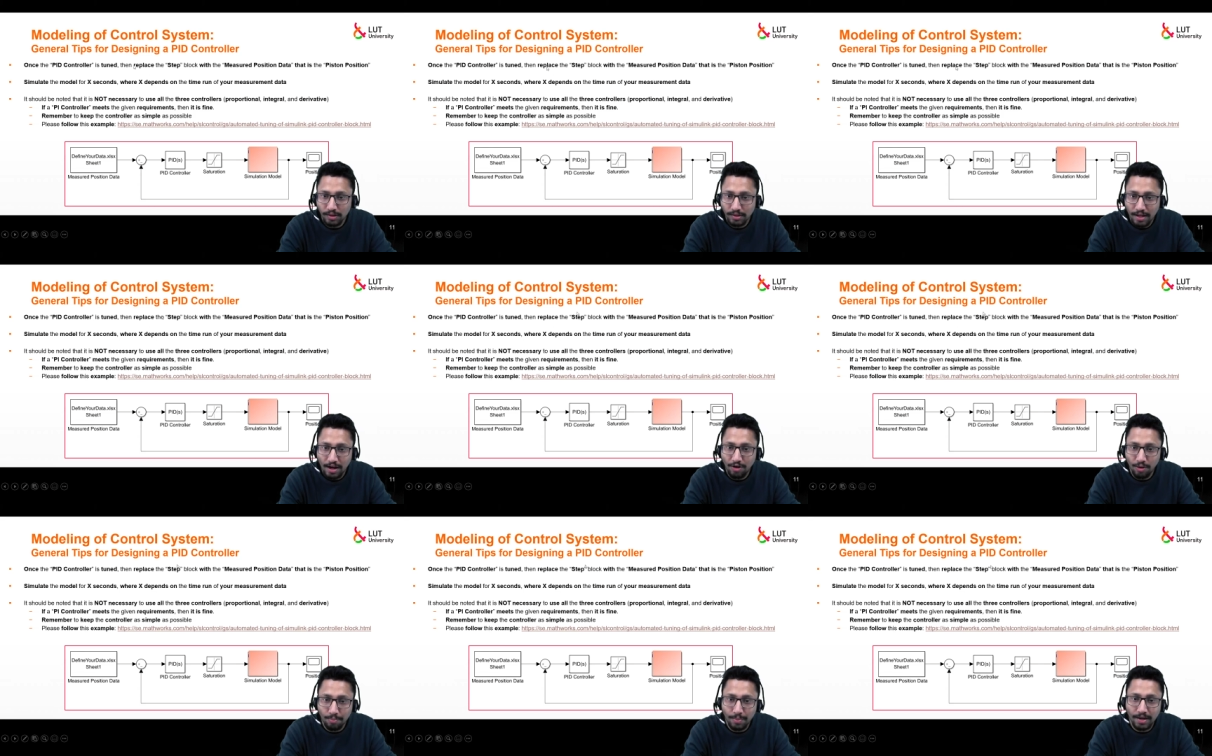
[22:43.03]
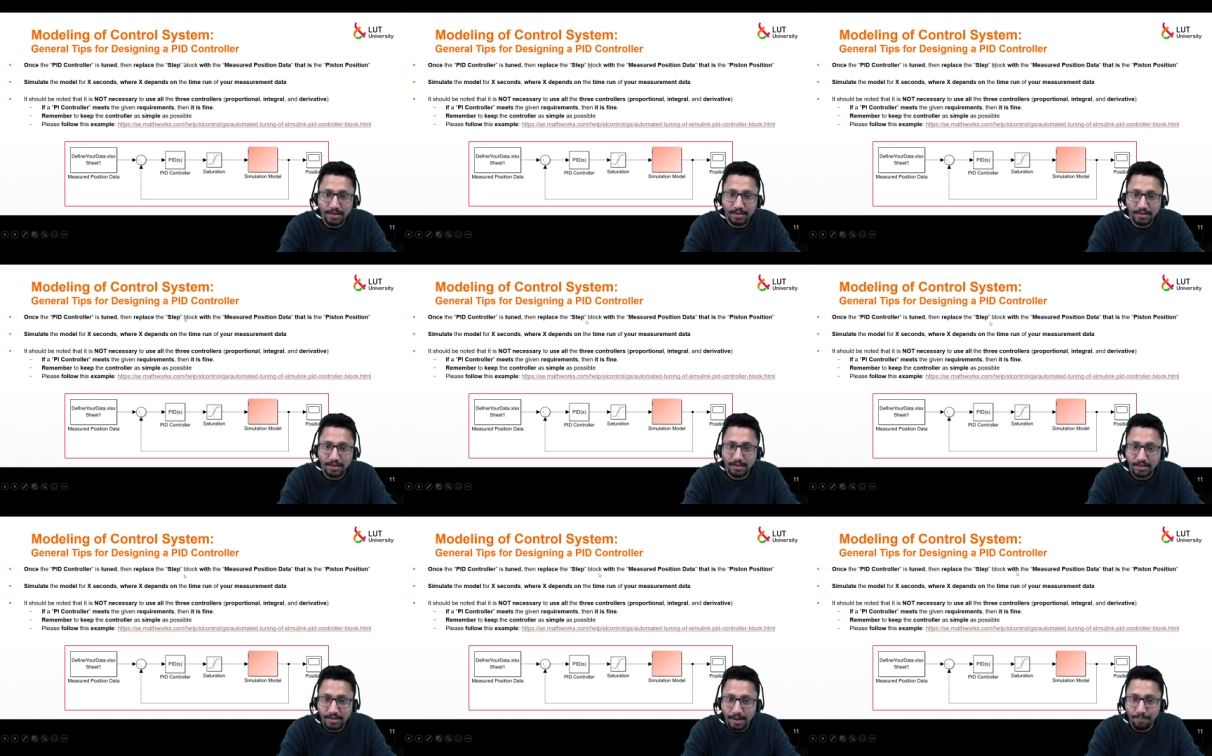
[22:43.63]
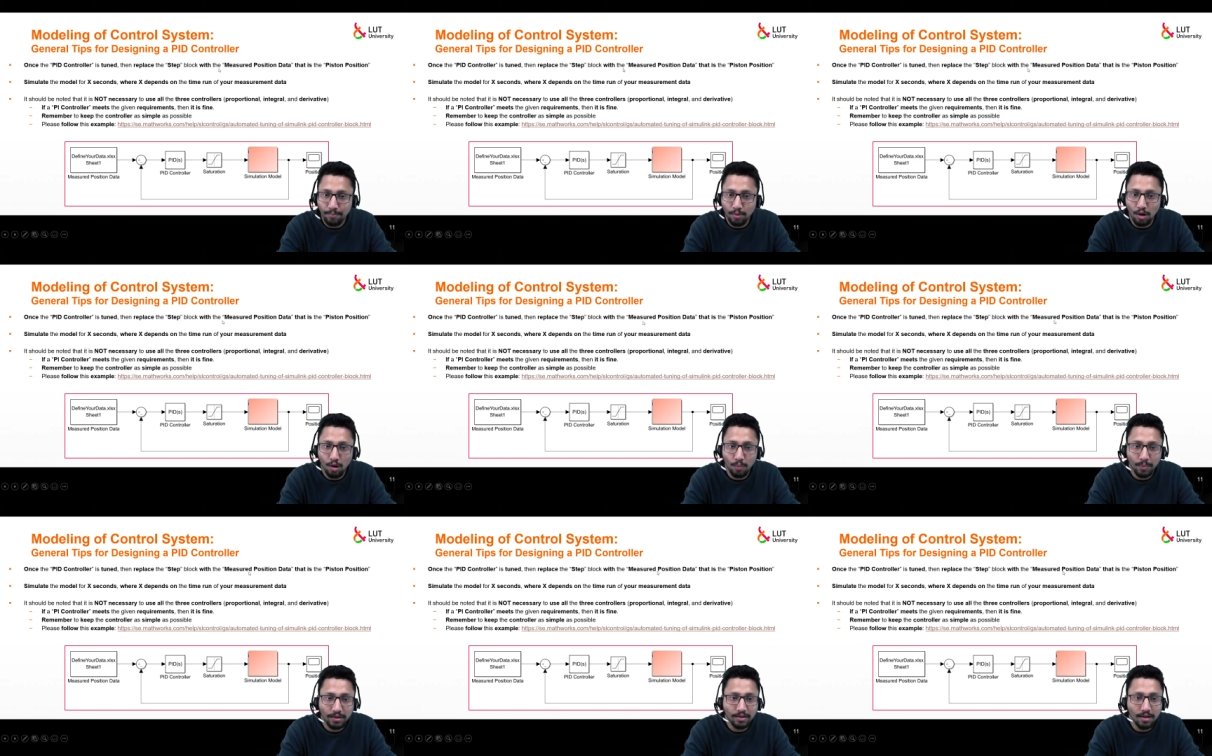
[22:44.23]
then replace the step block
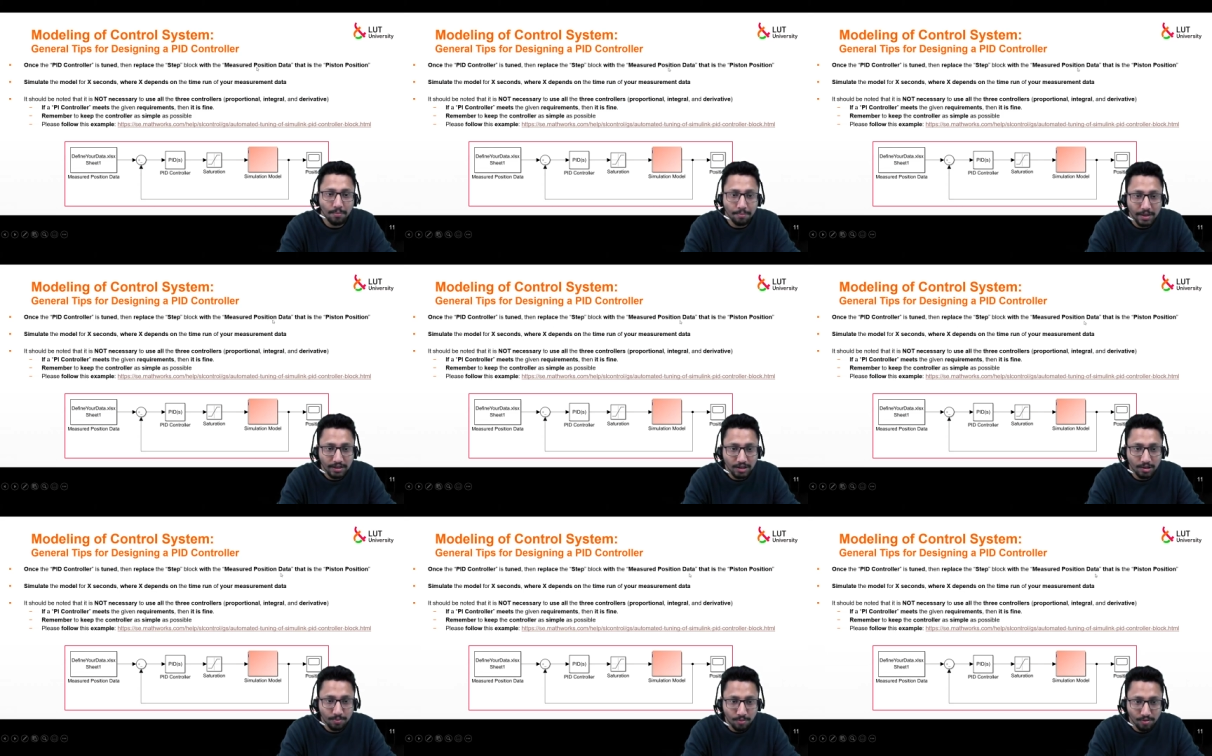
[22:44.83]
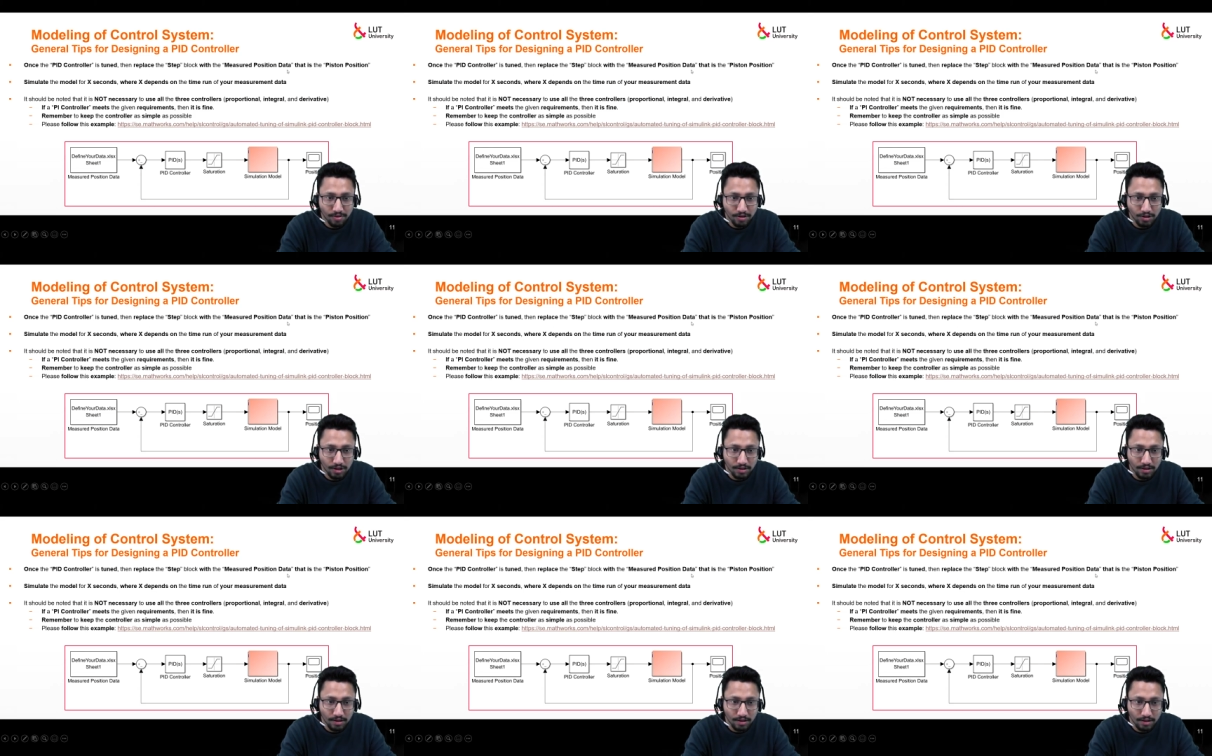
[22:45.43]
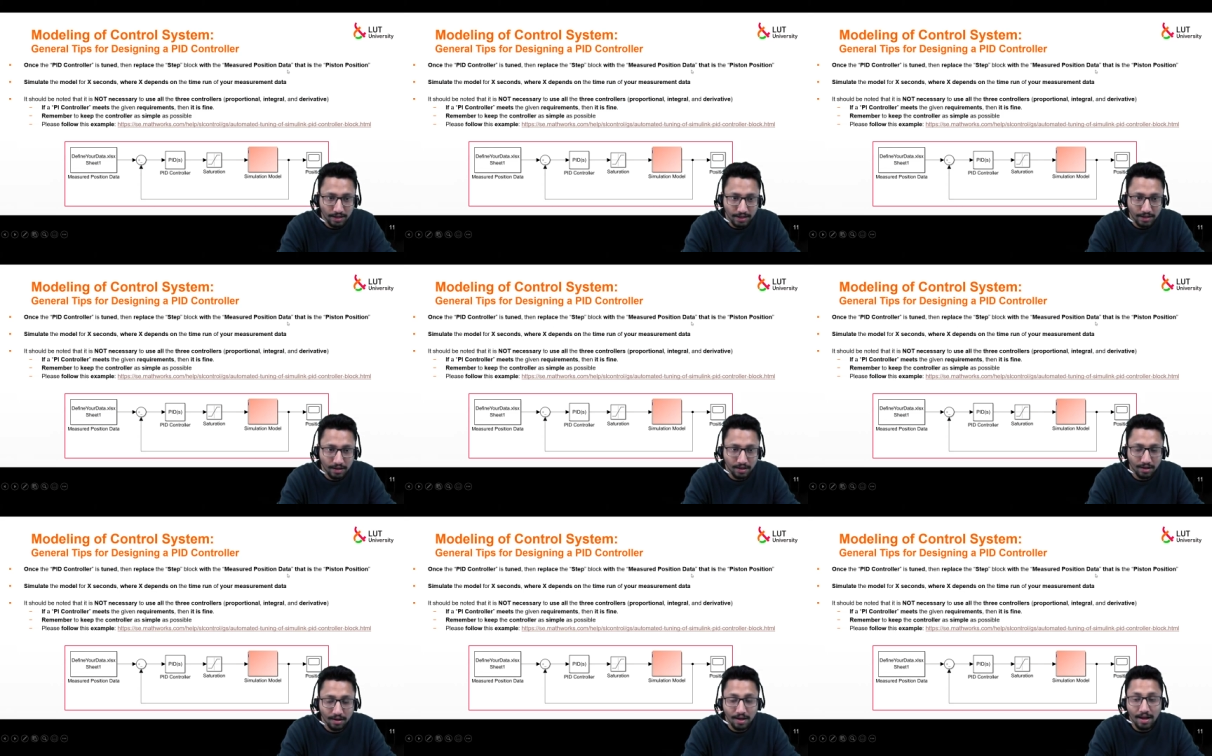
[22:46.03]
with the measured position data,